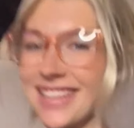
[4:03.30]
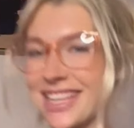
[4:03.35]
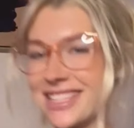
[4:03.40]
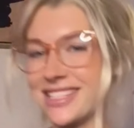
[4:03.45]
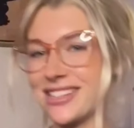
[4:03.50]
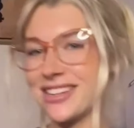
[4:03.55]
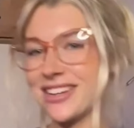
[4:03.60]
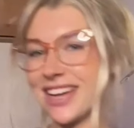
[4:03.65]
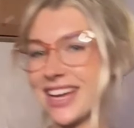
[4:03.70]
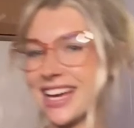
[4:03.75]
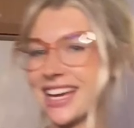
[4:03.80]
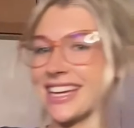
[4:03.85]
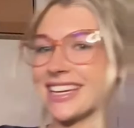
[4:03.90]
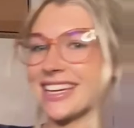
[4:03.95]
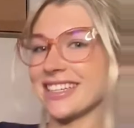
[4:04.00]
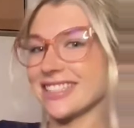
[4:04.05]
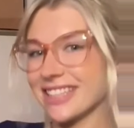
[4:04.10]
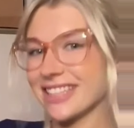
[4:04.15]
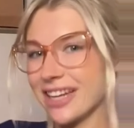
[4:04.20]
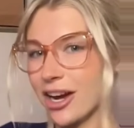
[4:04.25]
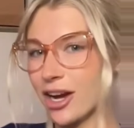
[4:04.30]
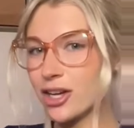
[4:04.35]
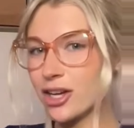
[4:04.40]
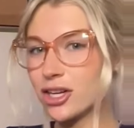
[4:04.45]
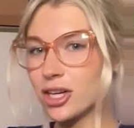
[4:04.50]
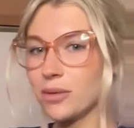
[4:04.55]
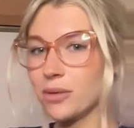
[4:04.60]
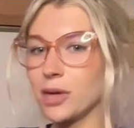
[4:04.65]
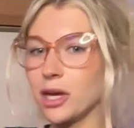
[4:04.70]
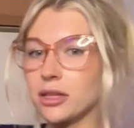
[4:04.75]
That's okay. Are you
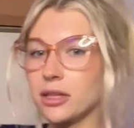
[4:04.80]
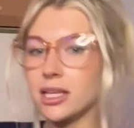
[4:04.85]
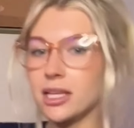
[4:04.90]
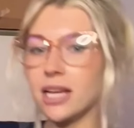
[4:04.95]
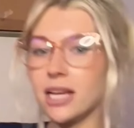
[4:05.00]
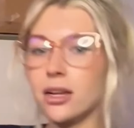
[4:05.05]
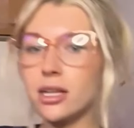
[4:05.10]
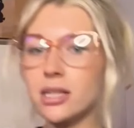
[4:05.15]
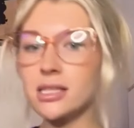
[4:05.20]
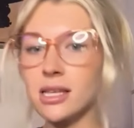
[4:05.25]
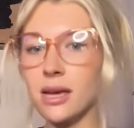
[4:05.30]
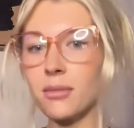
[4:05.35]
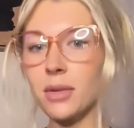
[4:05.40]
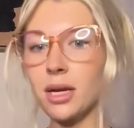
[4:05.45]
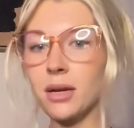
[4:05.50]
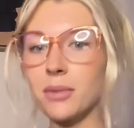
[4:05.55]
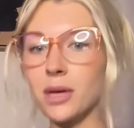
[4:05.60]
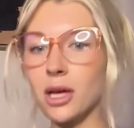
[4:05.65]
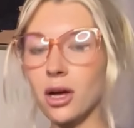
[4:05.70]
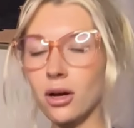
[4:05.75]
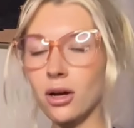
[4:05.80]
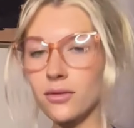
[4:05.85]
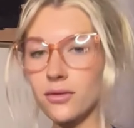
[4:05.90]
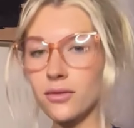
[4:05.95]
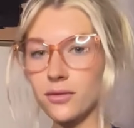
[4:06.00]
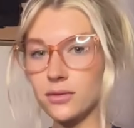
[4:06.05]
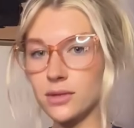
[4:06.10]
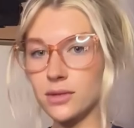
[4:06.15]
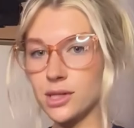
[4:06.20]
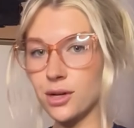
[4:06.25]
gonna be on later? Cause I'm gonna be on
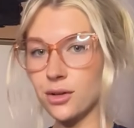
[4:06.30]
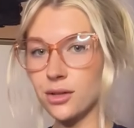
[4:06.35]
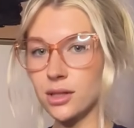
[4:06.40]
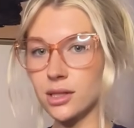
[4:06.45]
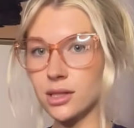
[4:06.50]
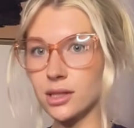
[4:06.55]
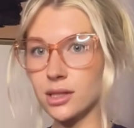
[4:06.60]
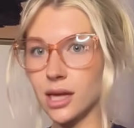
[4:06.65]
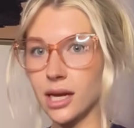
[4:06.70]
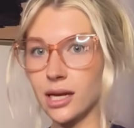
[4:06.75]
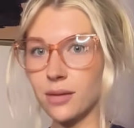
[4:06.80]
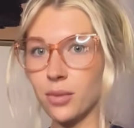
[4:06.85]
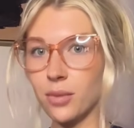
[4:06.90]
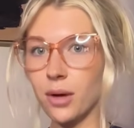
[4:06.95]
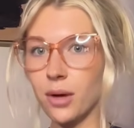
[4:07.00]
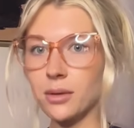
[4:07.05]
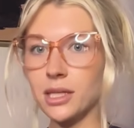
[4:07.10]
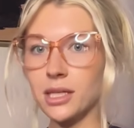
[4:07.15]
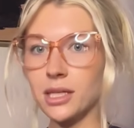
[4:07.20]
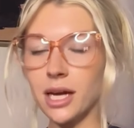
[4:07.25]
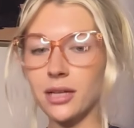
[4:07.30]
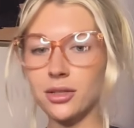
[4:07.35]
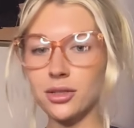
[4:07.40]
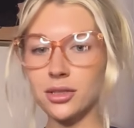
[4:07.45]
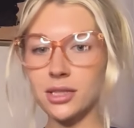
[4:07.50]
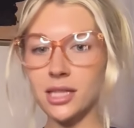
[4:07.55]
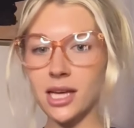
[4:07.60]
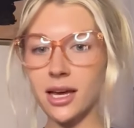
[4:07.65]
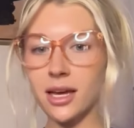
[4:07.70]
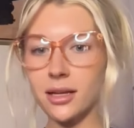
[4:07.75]
till like probably nine
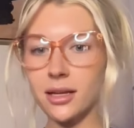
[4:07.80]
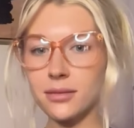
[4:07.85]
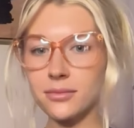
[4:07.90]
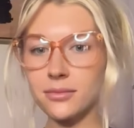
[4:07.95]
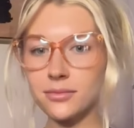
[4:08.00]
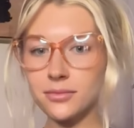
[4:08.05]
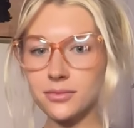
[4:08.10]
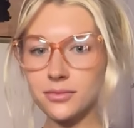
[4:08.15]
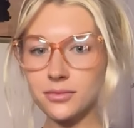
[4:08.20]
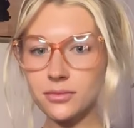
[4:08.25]
or 10.